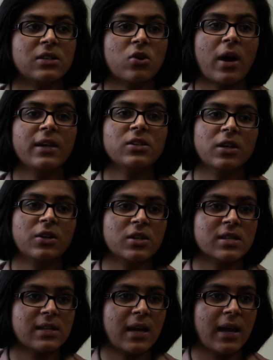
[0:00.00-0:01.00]
trying to
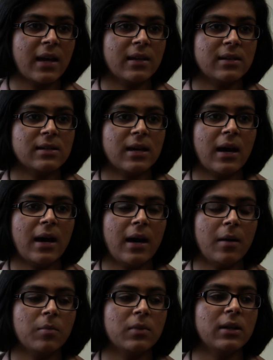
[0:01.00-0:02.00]
understand
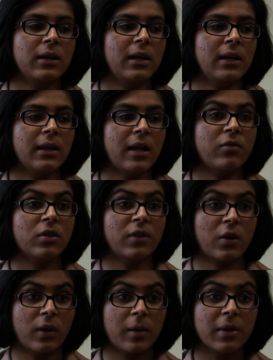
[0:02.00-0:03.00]
um, the level of
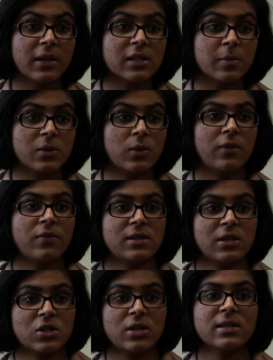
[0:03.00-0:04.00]
agreement between
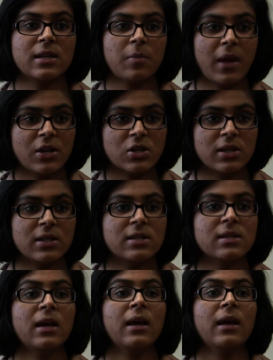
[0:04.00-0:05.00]
physicians and patients